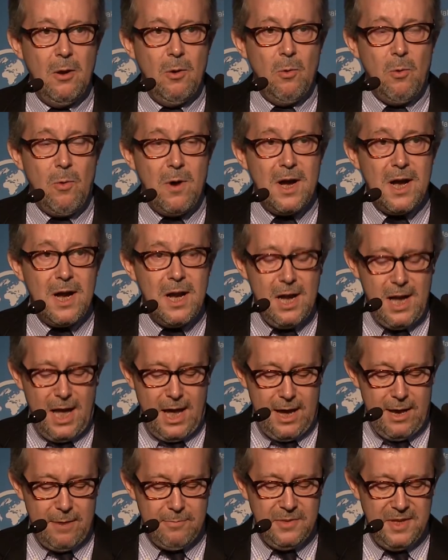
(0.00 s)
While
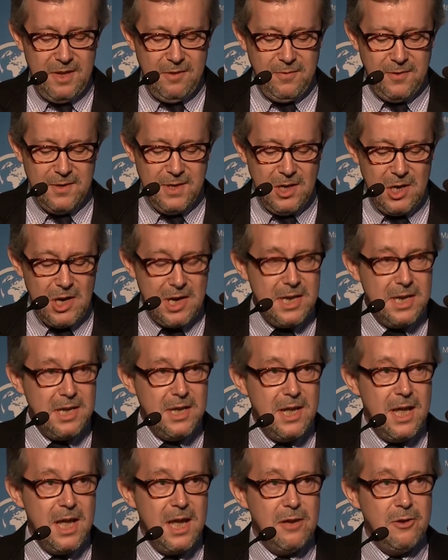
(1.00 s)
I'm
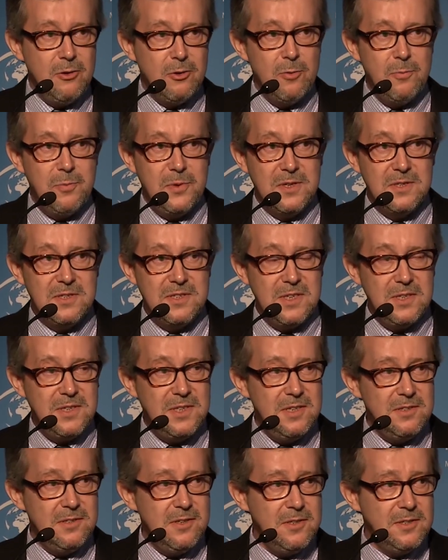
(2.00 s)
definitely a European
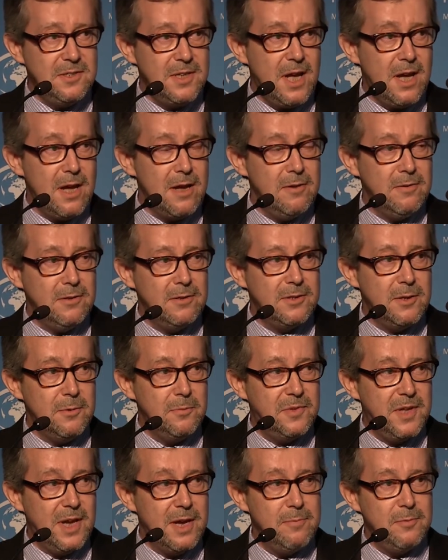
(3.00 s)
citizen, I
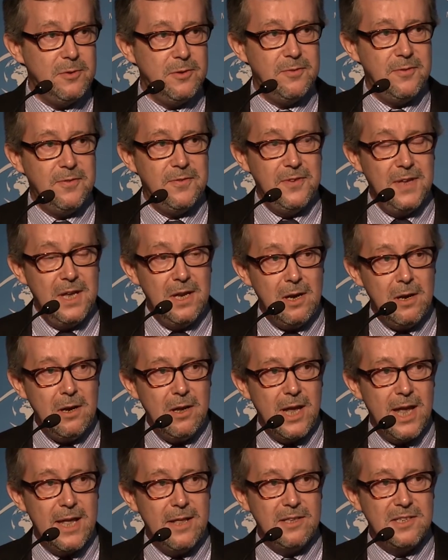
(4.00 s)
sometimes feel
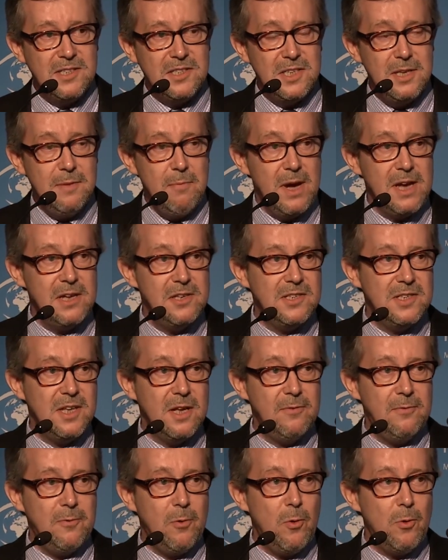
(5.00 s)
and see
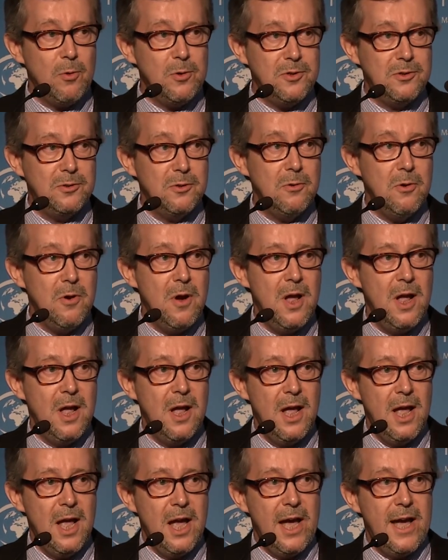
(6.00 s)
myself also
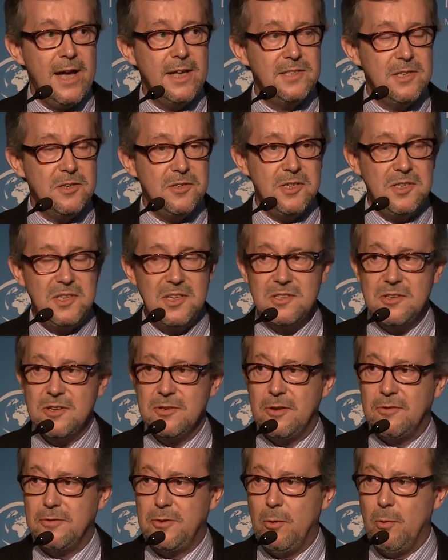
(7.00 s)
as a citizen
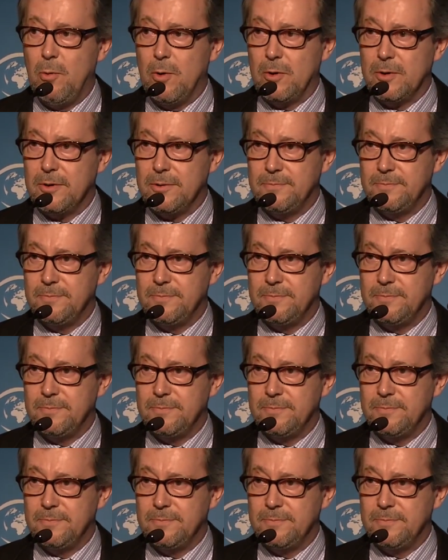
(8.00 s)
of the world.